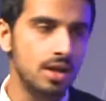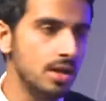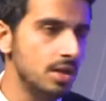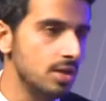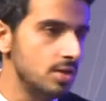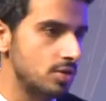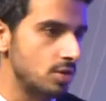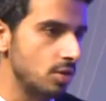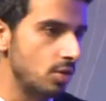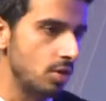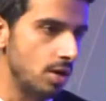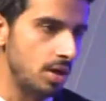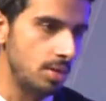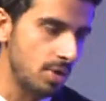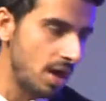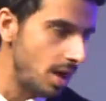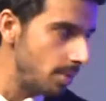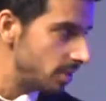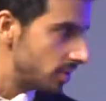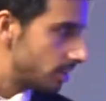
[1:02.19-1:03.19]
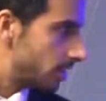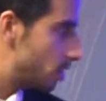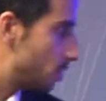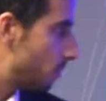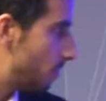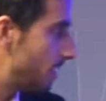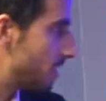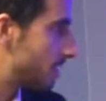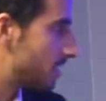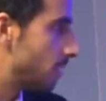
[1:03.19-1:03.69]
So, Muhammad, can you
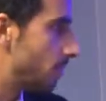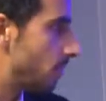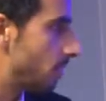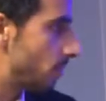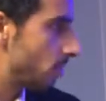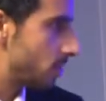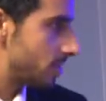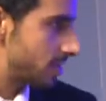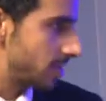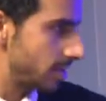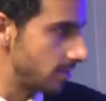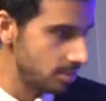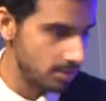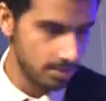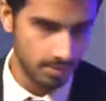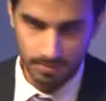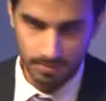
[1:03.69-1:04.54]
please come up on stage?